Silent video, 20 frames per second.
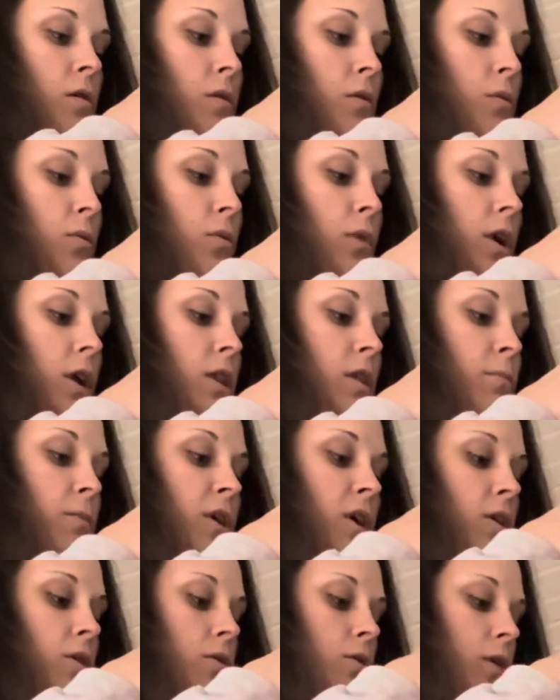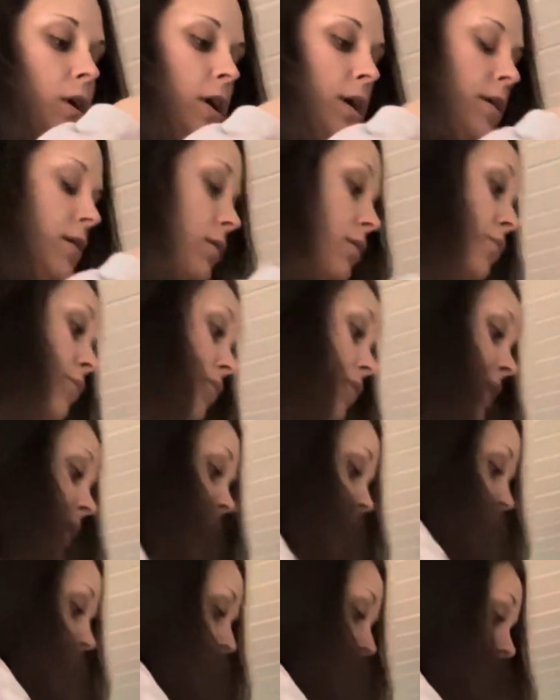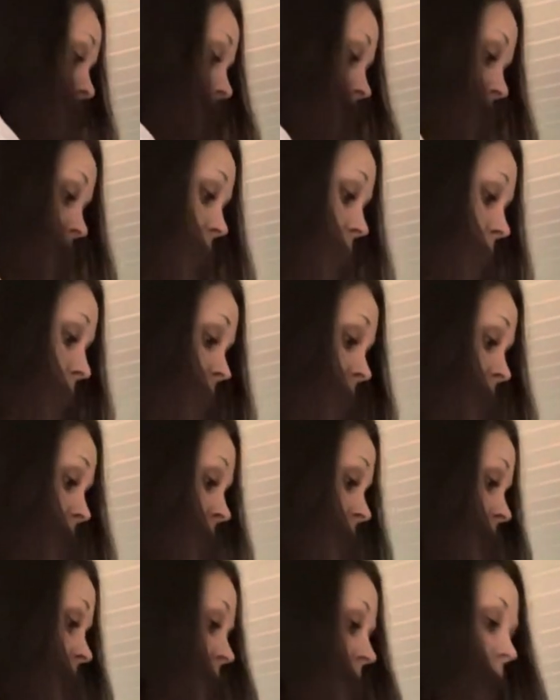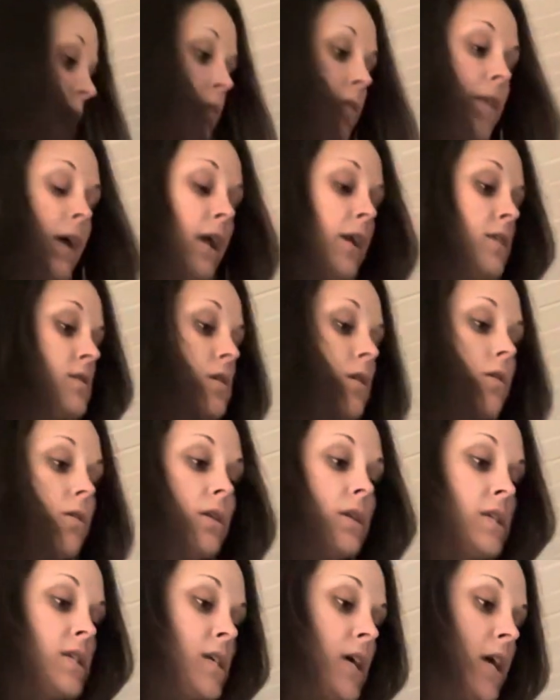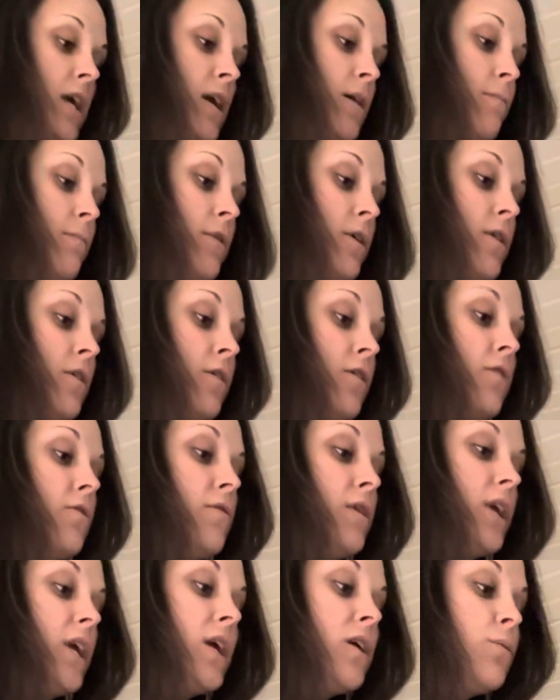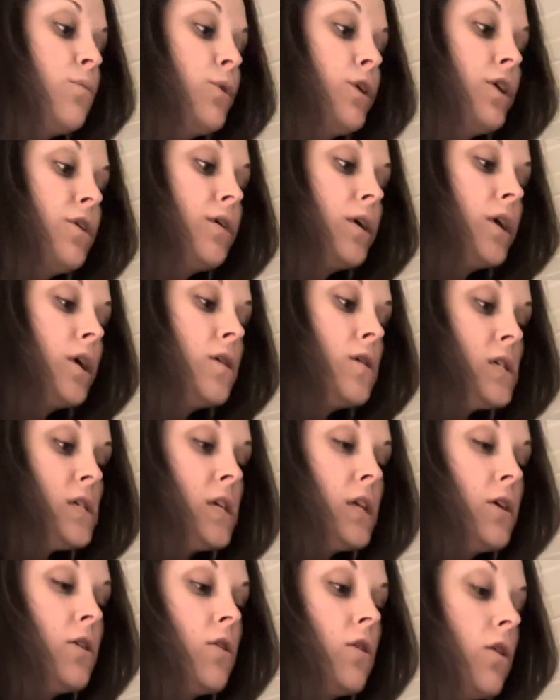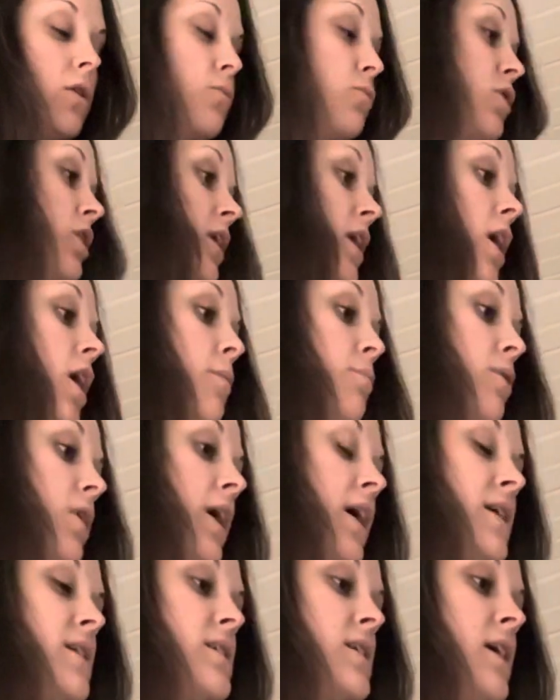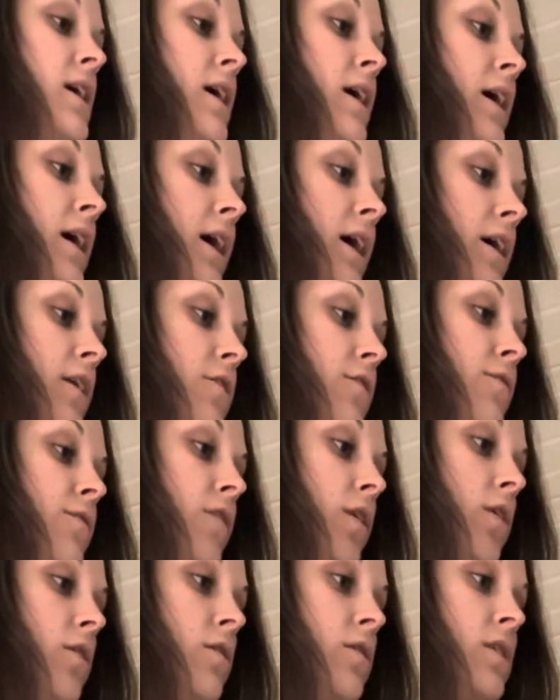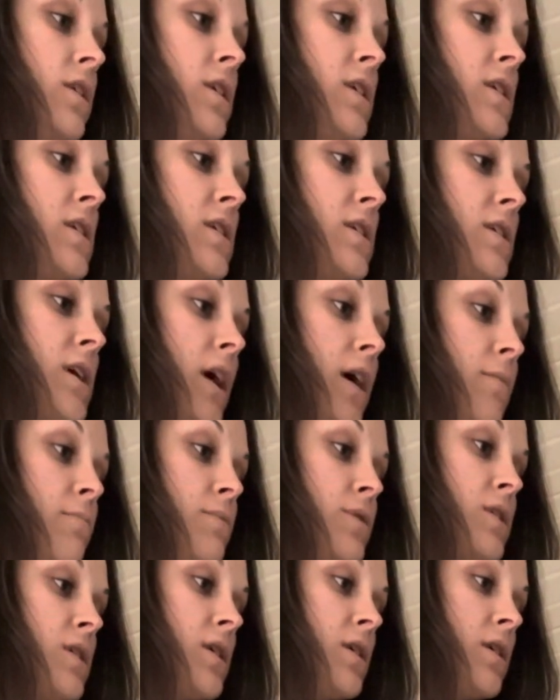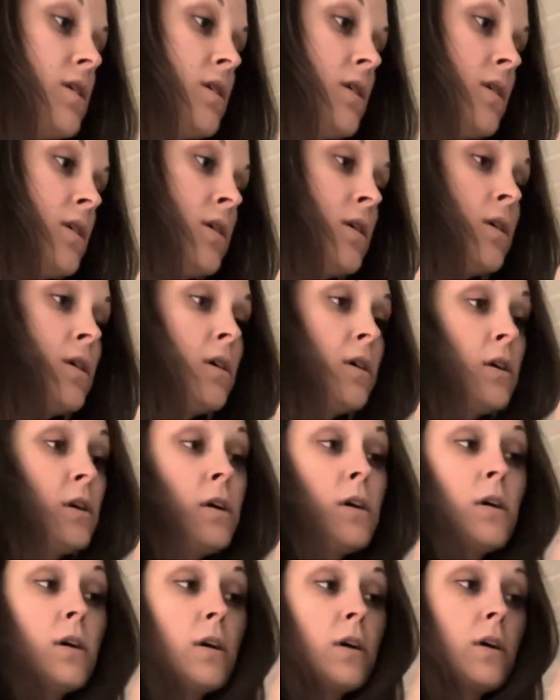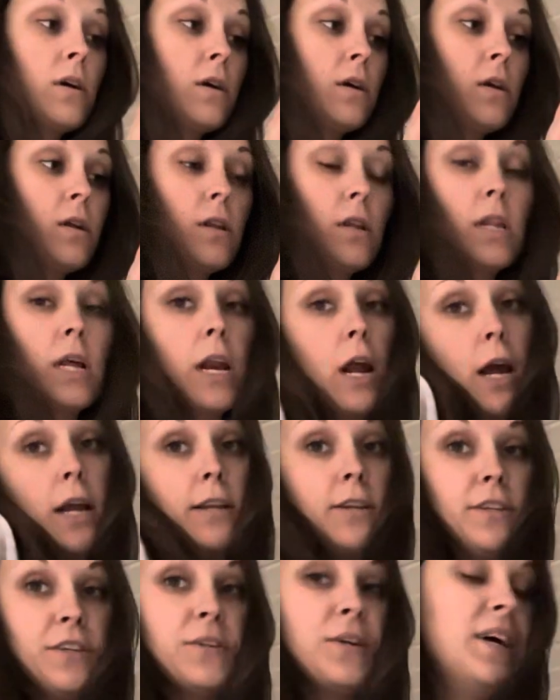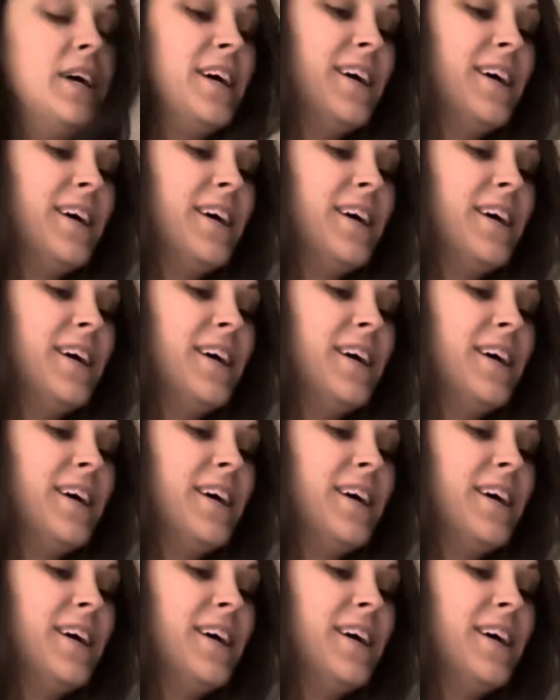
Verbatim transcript: one in the middle, and one at the bottom. That is all the tape you need when you're using an all-in-one cup press and you follow the steps that I do.